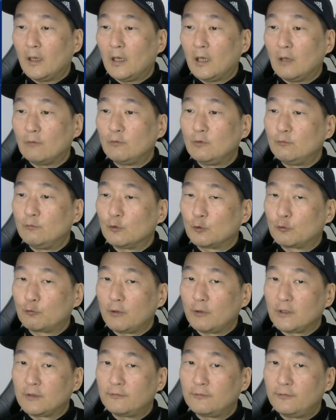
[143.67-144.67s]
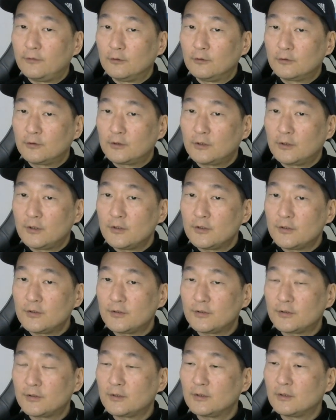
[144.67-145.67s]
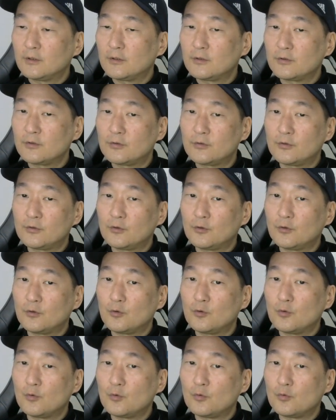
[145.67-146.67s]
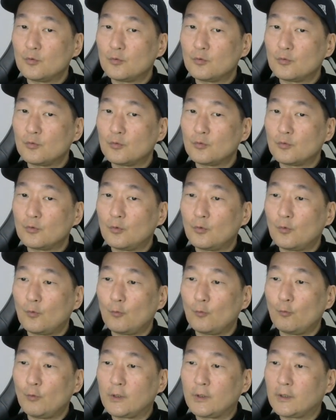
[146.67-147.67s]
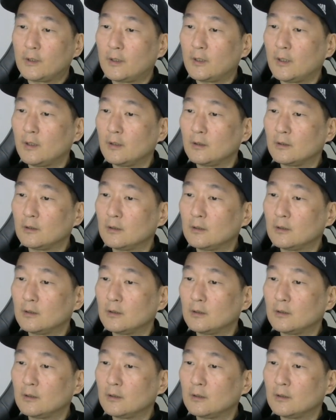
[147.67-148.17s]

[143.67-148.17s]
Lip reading: We will create filters so we can